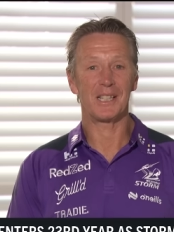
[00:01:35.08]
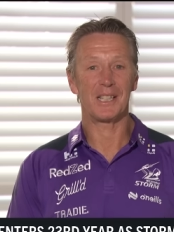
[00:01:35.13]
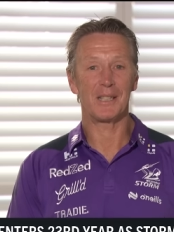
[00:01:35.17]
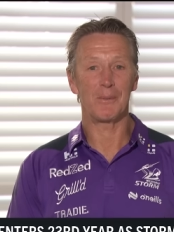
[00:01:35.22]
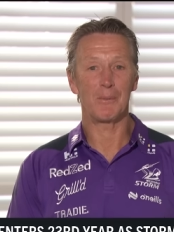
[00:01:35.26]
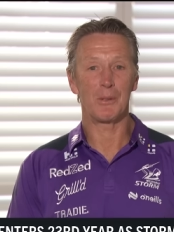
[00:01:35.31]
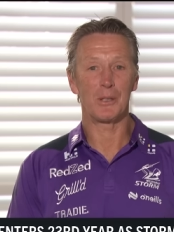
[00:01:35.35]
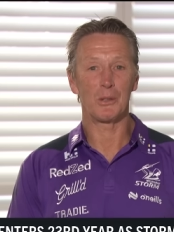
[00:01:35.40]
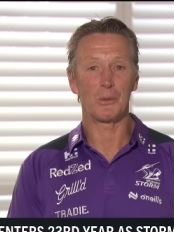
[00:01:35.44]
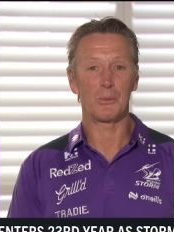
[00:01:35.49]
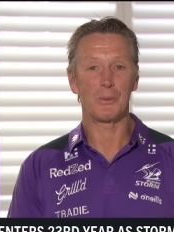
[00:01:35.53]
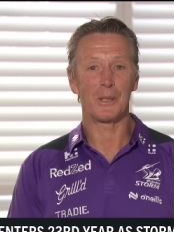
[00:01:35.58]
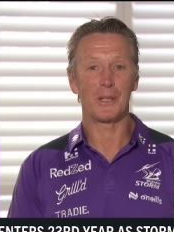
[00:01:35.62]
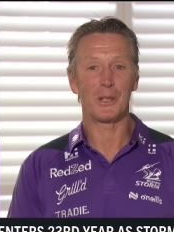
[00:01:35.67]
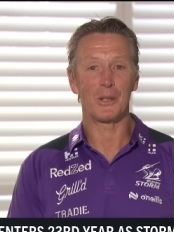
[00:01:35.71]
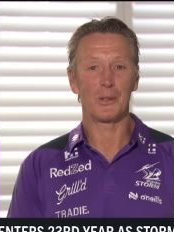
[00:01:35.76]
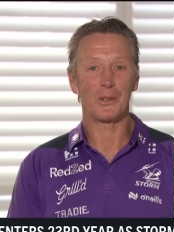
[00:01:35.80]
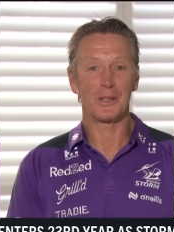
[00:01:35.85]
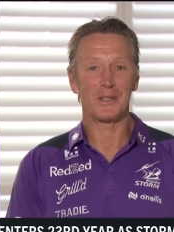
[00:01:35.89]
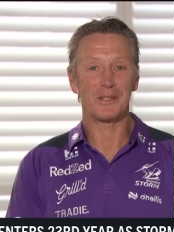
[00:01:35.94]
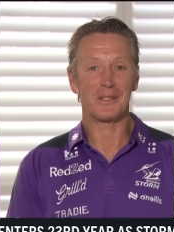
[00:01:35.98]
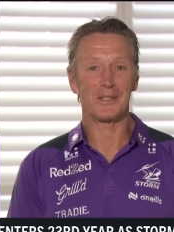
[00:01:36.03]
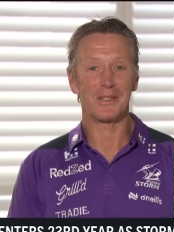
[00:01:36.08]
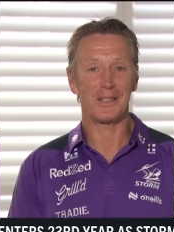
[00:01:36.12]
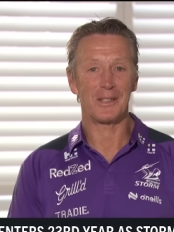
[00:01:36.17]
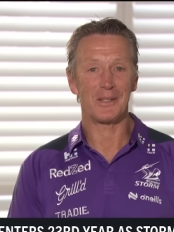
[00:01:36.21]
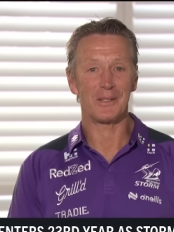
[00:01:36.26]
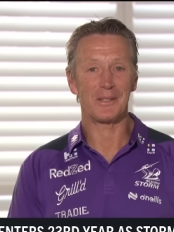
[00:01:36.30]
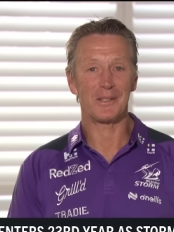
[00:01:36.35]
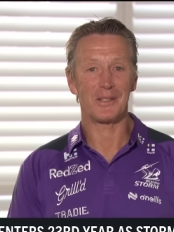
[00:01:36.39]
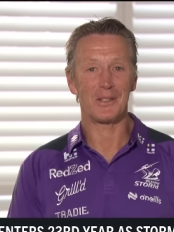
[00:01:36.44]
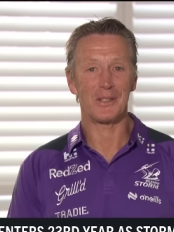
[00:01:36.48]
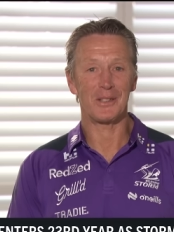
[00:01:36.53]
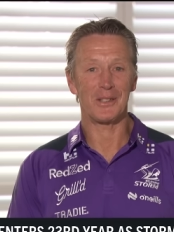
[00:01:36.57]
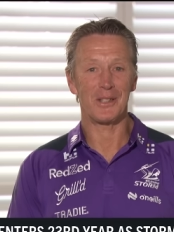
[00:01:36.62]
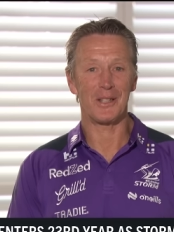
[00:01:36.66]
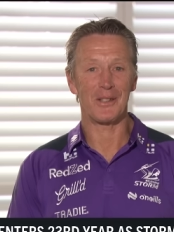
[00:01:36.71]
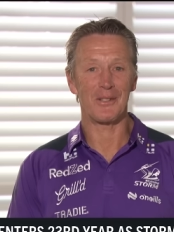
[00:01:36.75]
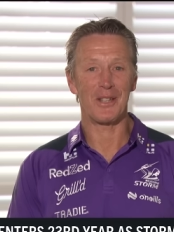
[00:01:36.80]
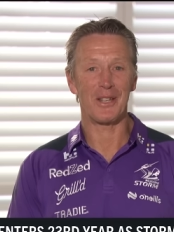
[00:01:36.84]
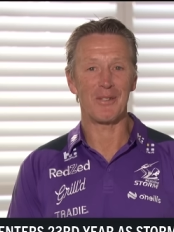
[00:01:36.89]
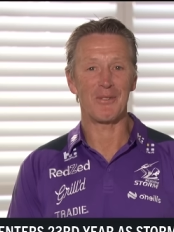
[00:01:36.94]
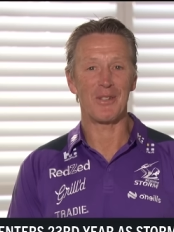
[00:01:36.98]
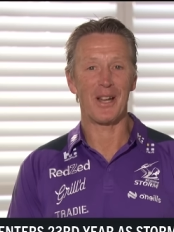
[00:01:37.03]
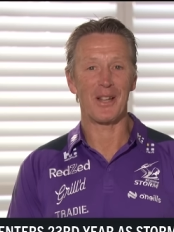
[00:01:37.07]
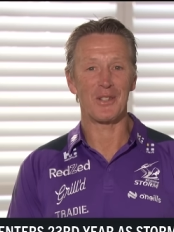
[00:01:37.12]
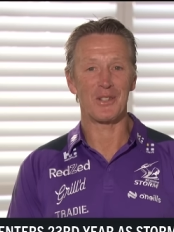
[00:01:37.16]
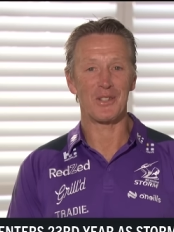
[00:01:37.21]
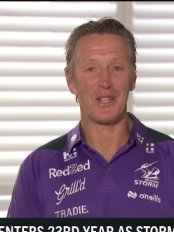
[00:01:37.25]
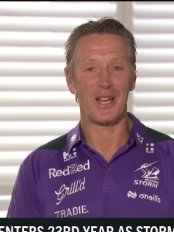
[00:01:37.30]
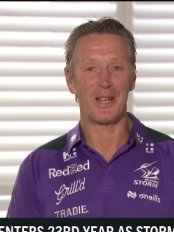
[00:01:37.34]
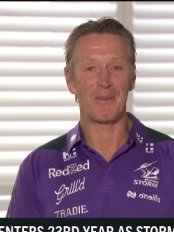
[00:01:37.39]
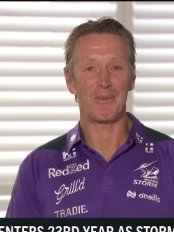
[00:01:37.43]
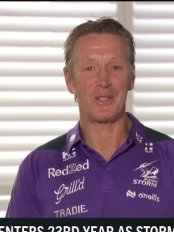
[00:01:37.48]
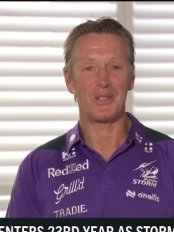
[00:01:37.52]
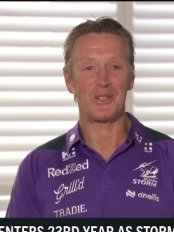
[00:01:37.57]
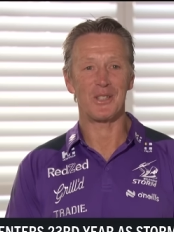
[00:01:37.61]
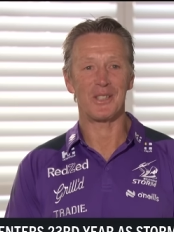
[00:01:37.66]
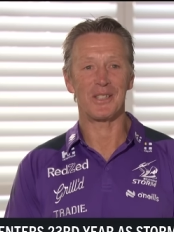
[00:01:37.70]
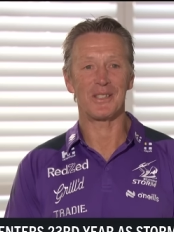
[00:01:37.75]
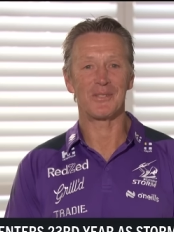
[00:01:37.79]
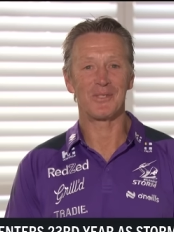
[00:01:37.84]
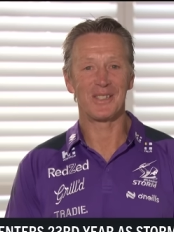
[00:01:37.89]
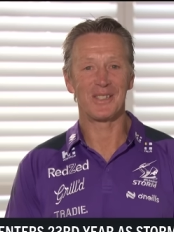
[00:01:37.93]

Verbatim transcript: give me a little bit longer. So I think they've done the same this year.